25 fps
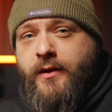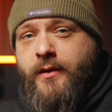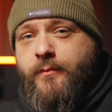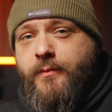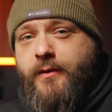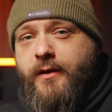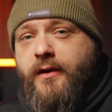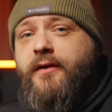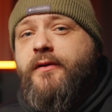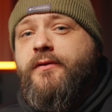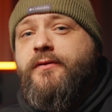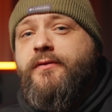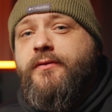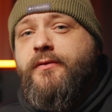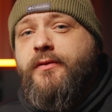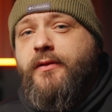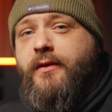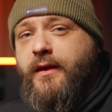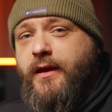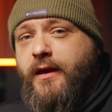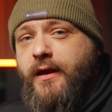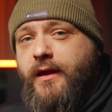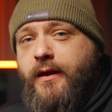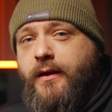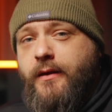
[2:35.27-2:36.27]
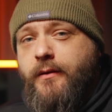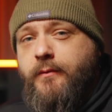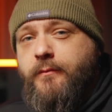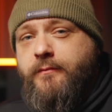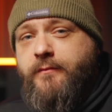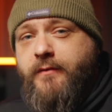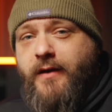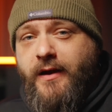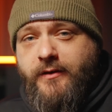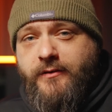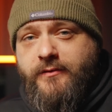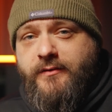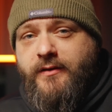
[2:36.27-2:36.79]
because the
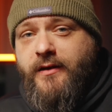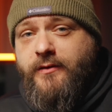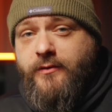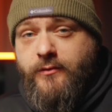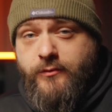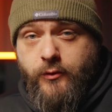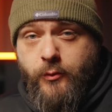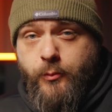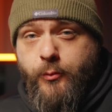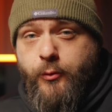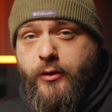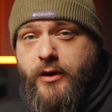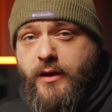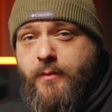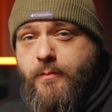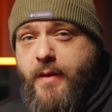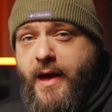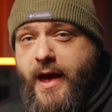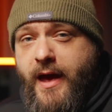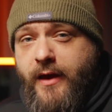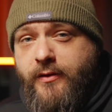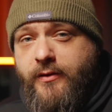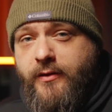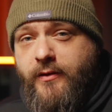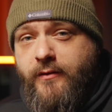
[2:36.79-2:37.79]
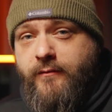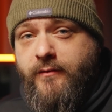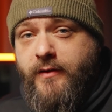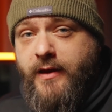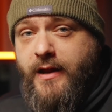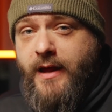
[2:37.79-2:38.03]
file sizes are pretty massive.